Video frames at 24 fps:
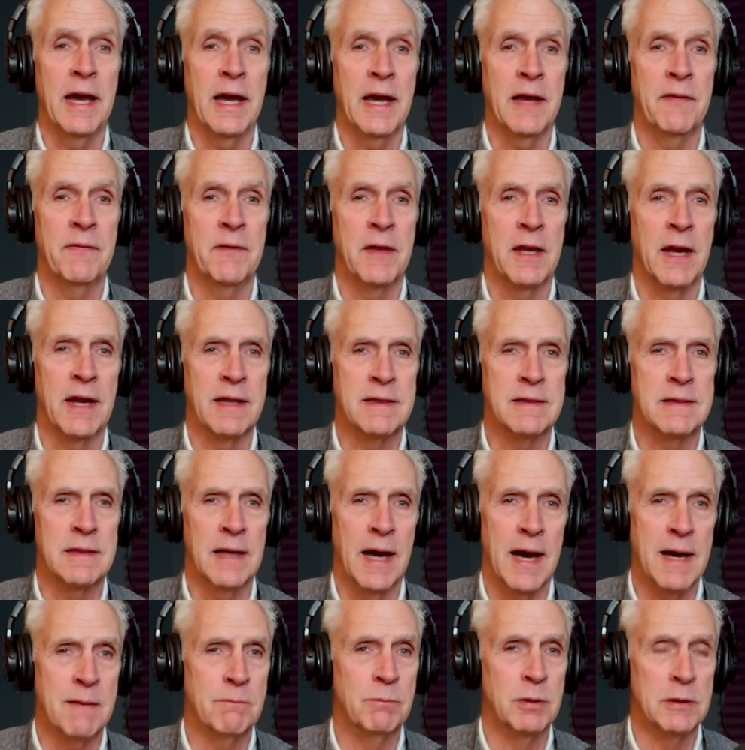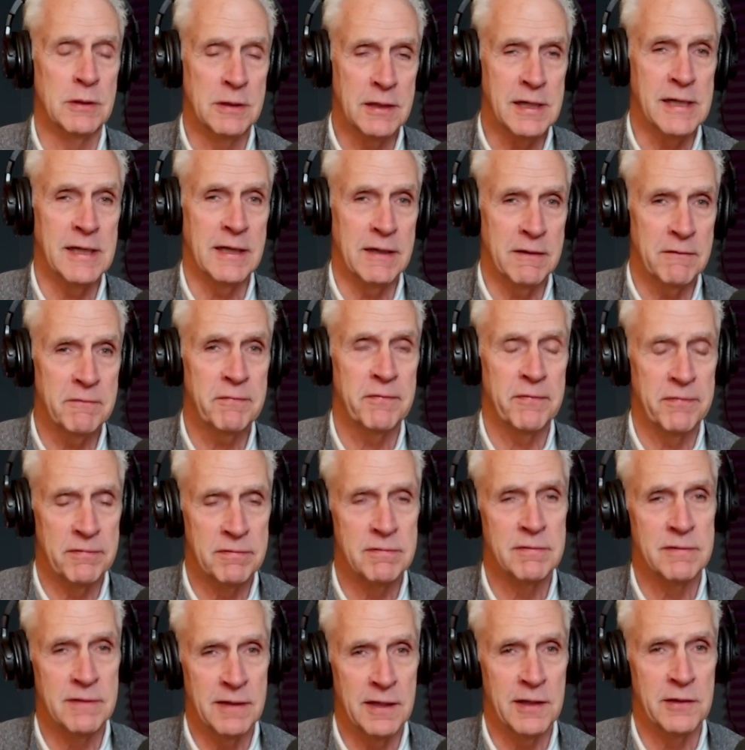And then I believe,
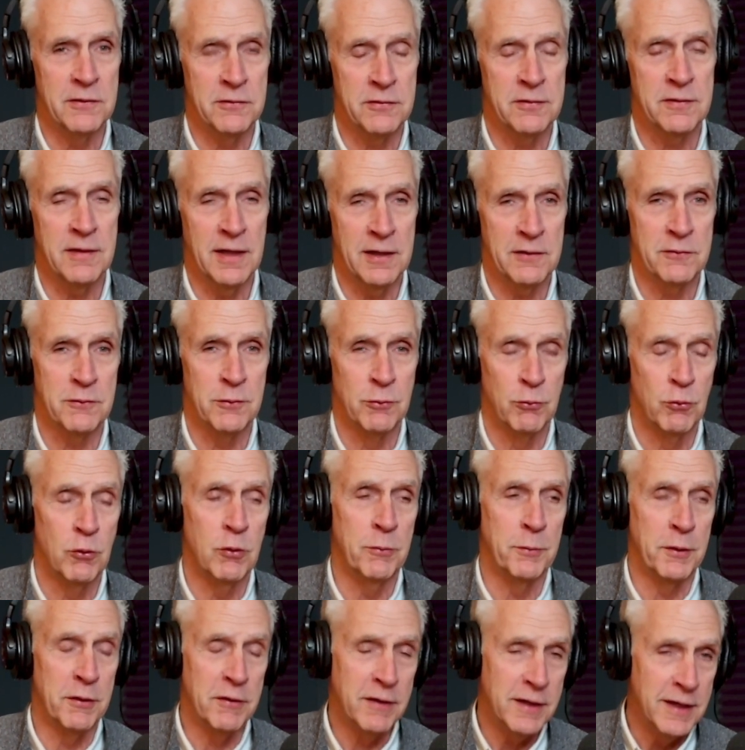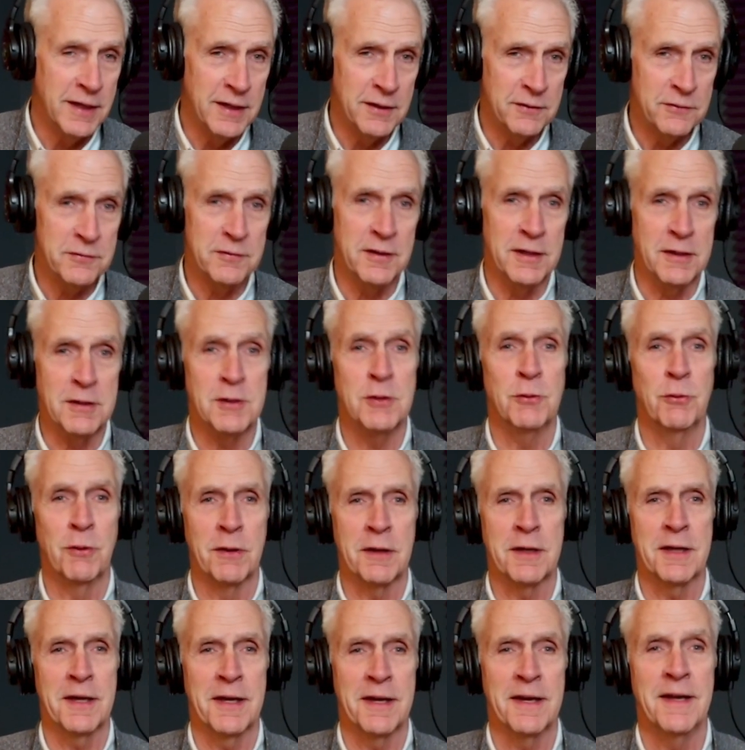as the rumor is, that you
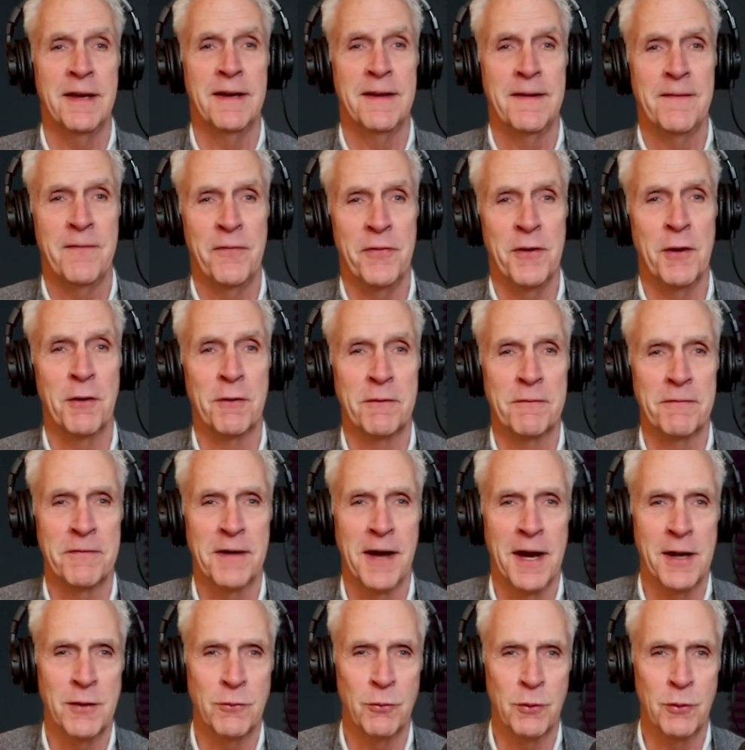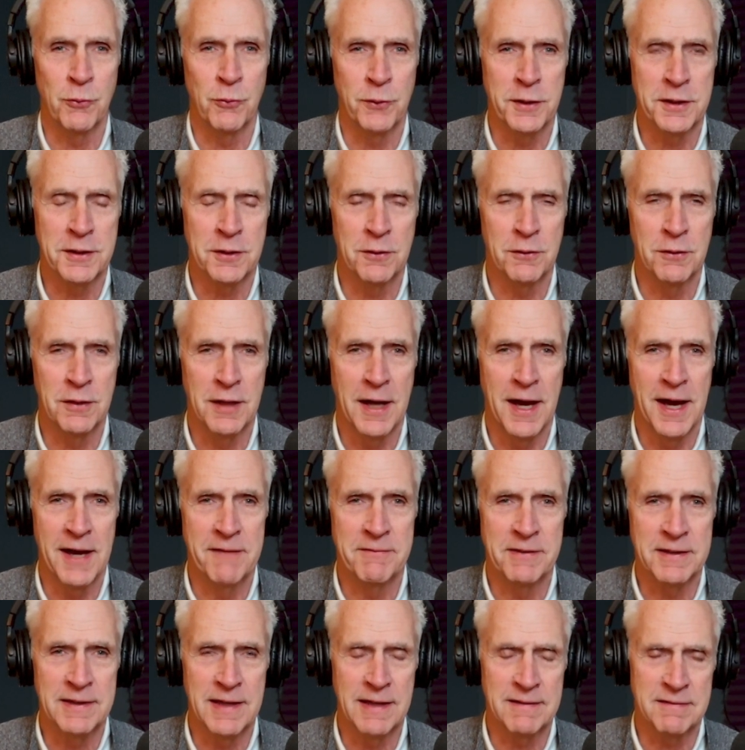will get notified we go
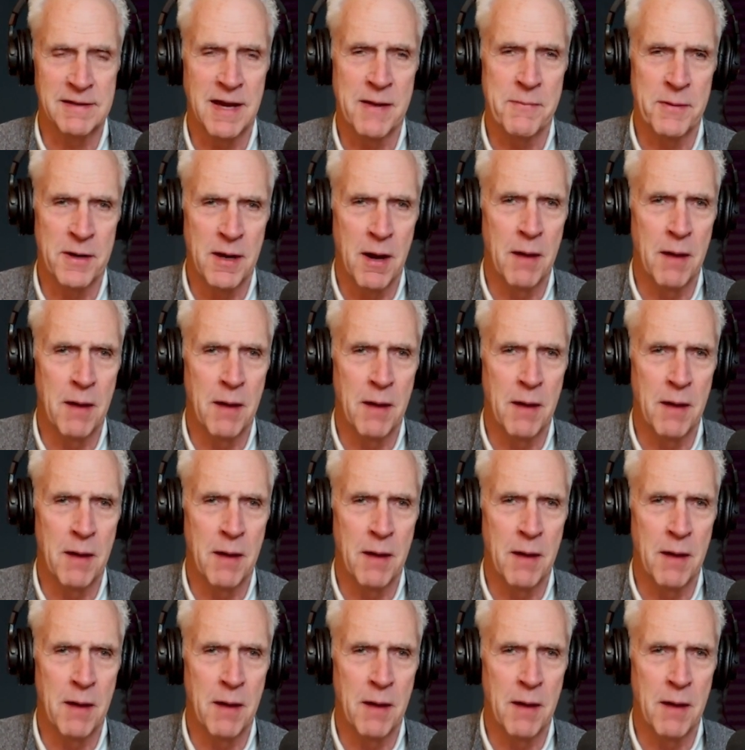live at that time.